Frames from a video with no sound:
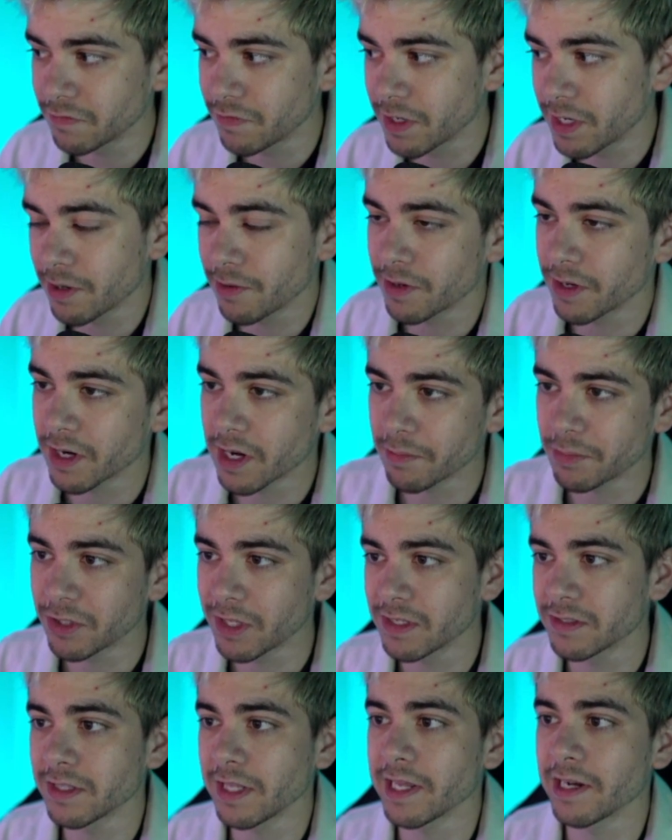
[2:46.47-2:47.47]
video and a couple
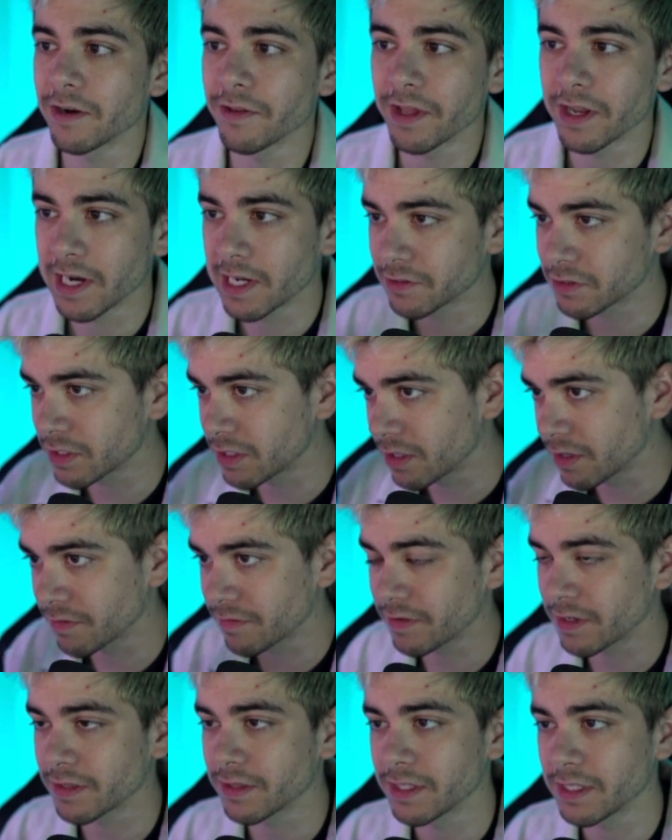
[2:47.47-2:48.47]
days later they announce a
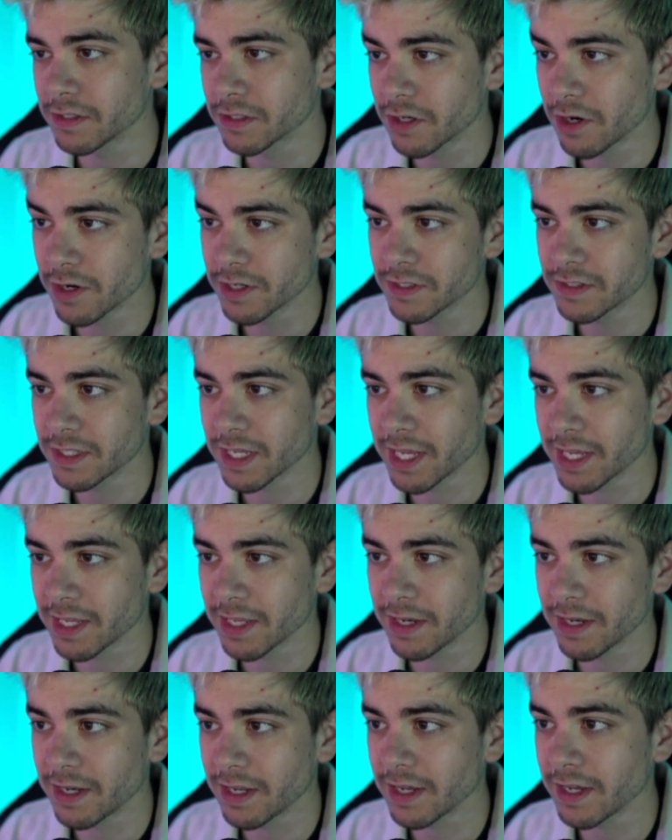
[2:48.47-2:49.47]
nerf on these cards,
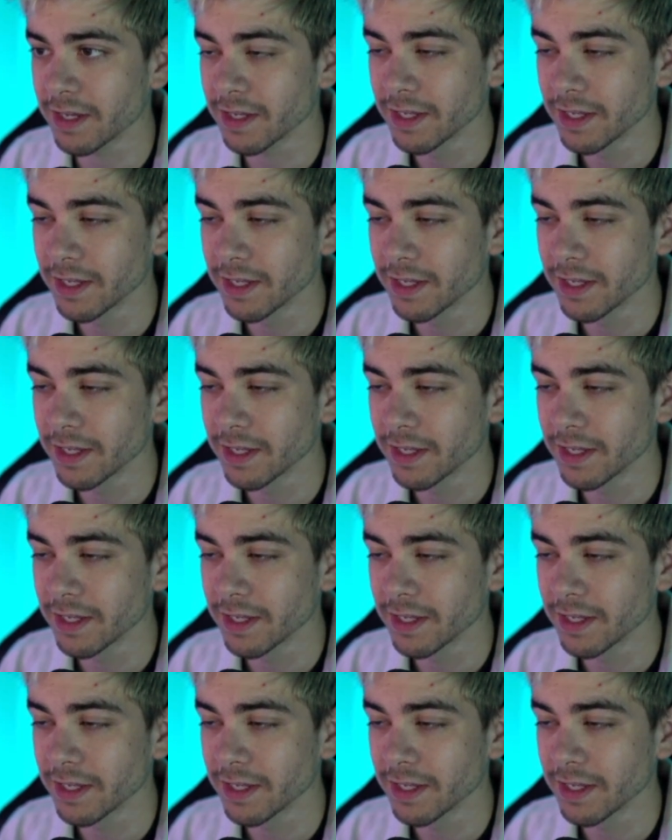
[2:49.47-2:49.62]
and